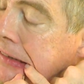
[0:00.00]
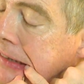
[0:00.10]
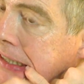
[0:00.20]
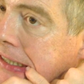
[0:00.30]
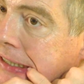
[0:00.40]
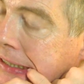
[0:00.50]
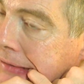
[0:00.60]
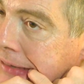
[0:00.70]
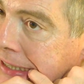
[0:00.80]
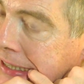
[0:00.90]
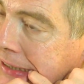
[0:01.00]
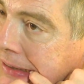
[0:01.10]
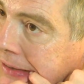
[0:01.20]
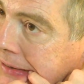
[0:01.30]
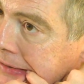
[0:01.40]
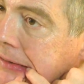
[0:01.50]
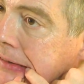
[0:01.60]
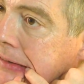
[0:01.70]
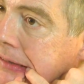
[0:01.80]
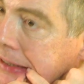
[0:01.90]
things coming out,
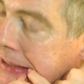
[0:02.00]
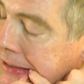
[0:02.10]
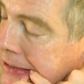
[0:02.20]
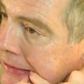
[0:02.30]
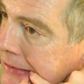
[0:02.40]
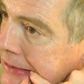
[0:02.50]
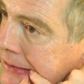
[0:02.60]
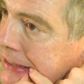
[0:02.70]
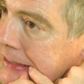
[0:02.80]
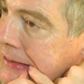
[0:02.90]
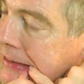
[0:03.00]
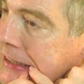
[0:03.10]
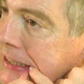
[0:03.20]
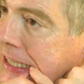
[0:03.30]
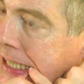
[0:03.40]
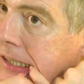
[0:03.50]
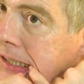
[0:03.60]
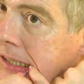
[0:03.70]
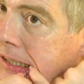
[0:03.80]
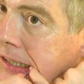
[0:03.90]
that shows I'm on the right track.
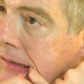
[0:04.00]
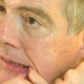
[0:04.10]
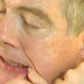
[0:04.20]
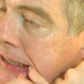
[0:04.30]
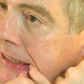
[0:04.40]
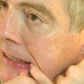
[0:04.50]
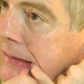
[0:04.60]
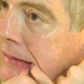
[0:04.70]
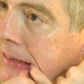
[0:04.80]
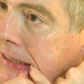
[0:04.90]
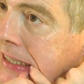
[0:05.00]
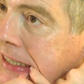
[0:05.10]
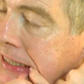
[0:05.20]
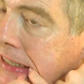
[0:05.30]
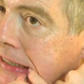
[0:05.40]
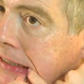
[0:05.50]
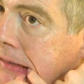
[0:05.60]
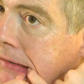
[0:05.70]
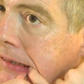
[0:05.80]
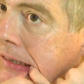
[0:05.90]
And then what's going to happen is as it gets
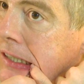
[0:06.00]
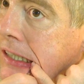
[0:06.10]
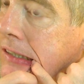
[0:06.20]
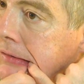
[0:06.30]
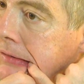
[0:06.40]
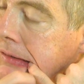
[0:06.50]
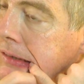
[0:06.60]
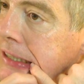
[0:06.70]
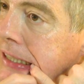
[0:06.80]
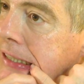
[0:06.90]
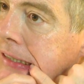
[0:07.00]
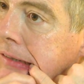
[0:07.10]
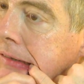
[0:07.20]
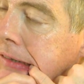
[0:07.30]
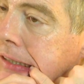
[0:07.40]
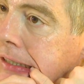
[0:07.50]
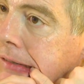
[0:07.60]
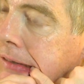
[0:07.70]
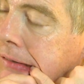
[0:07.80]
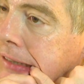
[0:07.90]
smoother, see I start to increase
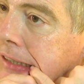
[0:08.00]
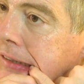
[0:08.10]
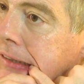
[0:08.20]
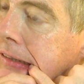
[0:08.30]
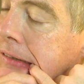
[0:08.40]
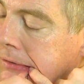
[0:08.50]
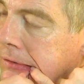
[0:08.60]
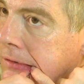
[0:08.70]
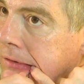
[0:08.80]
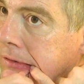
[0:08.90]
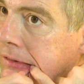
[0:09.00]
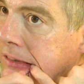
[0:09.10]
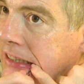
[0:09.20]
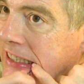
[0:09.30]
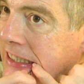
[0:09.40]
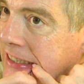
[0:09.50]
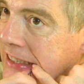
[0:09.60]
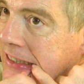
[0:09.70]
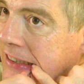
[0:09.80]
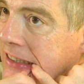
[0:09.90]
my field. That
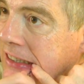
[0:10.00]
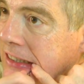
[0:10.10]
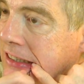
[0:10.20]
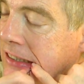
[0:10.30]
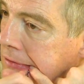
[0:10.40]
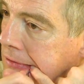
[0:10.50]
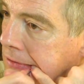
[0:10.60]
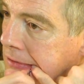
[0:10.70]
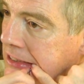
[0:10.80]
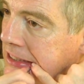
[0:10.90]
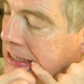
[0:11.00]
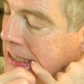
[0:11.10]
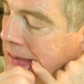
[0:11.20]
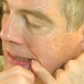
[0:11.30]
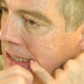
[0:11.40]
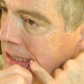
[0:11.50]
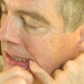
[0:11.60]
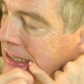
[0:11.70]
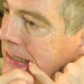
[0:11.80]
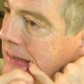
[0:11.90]
isolates the stuff that's
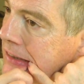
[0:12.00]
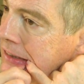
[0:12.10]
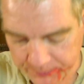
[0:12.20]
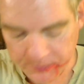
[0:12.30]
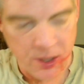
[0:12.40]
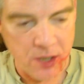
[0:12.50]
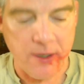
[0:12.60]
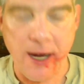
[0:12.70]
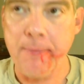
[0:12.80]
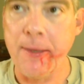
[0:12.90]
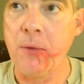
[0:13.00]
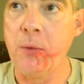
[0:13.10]
left. Scraping